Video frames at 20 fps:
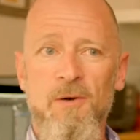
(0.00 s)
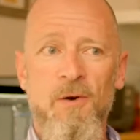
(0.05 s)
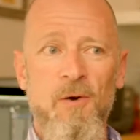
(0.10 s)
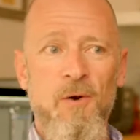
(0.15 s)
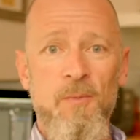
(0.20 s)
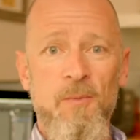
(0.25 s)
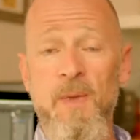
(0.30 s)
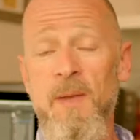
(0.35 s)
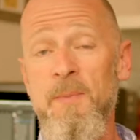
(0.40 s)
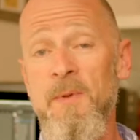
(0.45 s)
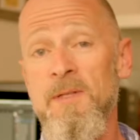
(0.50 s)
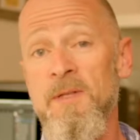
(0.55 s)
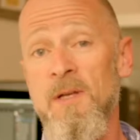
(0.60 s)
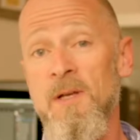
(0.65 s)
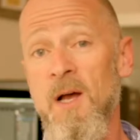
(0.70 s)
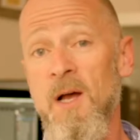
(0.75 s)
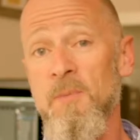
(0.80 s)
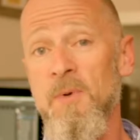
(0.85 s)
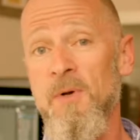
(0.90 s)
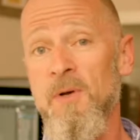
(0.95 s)
or maybe it's a
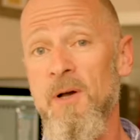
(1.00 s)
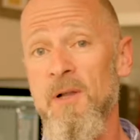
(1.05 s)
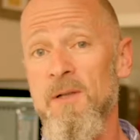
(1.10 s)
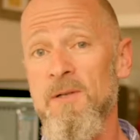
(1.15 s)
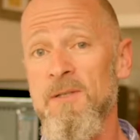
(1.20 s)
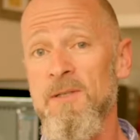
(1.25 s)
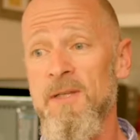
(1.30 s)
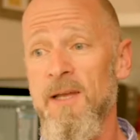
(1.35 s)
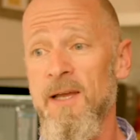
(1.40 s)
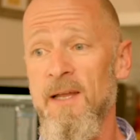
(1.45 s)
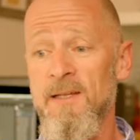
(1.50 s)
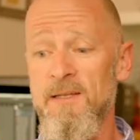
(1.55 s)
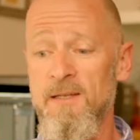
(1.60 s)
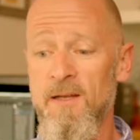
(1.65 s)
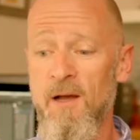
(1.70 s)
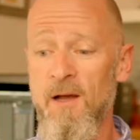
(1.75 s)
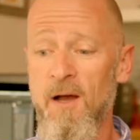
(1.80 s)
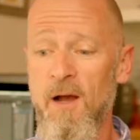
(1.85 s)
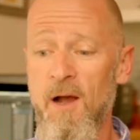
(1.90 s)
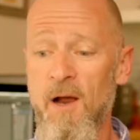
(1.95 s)
couple colors, that
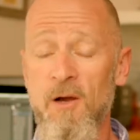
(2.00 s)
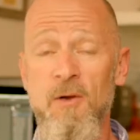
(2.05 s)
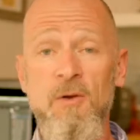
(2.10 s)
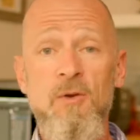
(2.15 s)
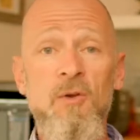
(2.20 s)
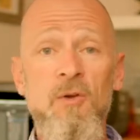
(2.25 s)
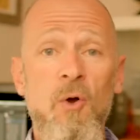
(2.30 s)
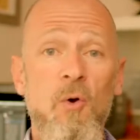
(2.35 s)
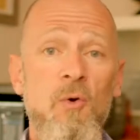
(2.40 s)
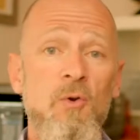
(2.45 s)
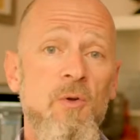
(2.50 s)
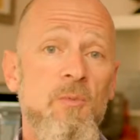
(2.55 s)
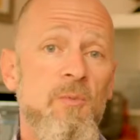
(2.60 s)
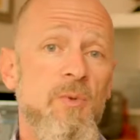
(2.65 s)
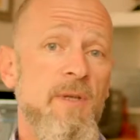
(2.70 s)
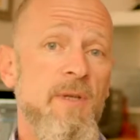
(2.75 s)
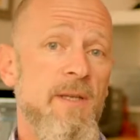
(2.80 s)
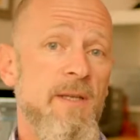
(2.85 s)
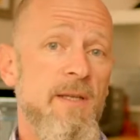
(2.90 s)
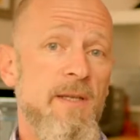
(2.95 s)
are
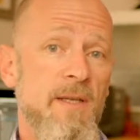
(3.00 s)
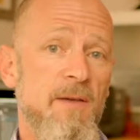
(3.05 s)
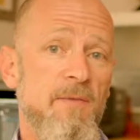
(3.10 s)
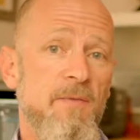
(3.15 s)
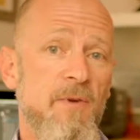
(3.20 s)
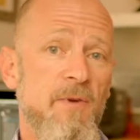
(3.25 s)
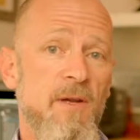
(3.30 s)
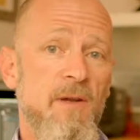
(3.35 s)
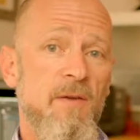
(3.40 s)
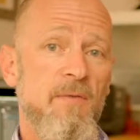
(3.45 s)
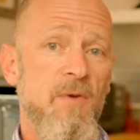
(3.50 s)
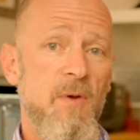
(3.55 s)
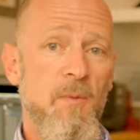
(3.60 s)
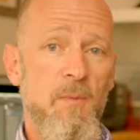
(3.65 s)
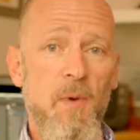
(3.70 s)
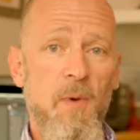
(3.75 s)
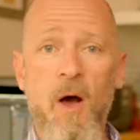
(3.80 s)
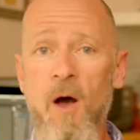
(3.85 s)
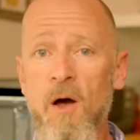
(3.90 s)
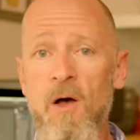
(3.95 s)
notably different
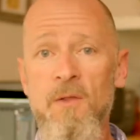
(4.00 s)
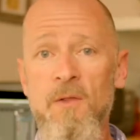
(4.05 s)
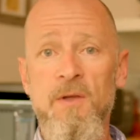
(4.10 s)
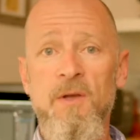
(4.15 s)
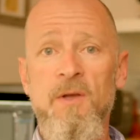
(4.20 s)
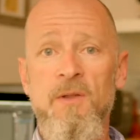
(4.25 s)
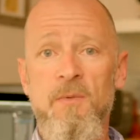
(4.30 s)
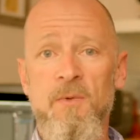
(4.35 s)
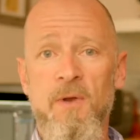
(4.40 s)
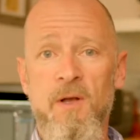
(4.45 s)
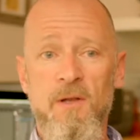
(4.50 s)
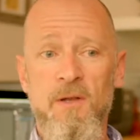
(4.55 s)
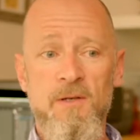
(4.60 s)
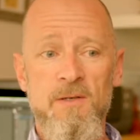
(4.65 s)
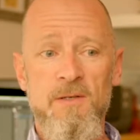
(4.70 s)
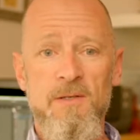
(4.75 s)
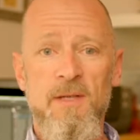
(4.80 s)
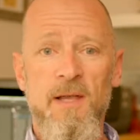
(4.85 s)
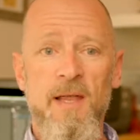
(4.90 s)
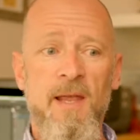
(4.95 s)
from all the other
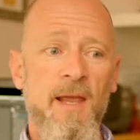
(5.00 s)
colors.